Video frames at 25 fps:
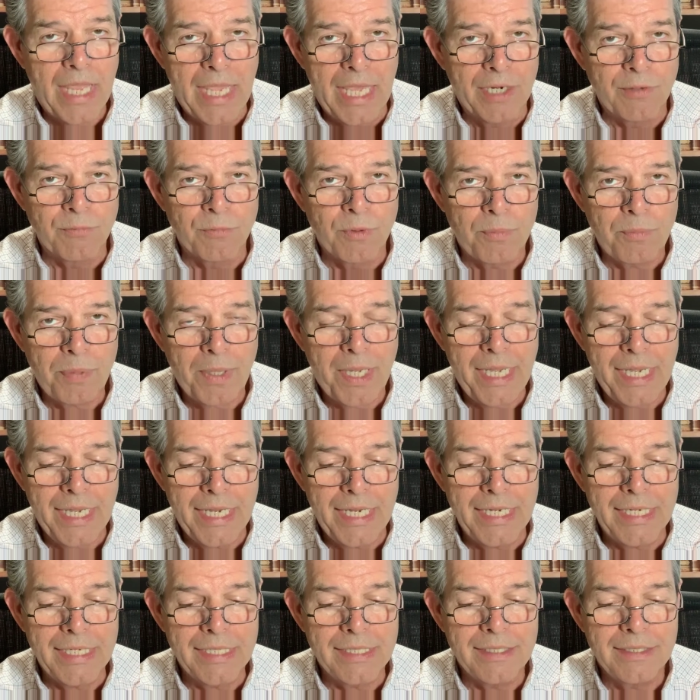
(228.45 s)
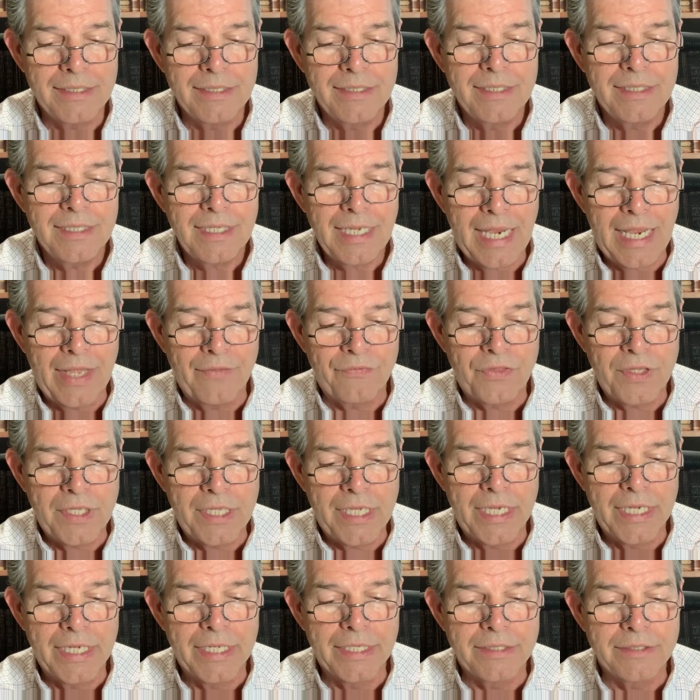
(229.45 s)
and repaid at
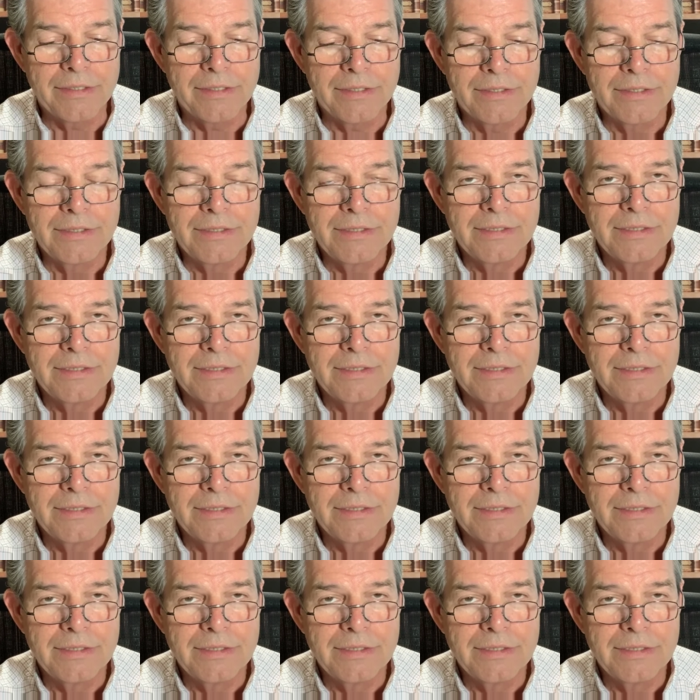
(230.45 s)
the end.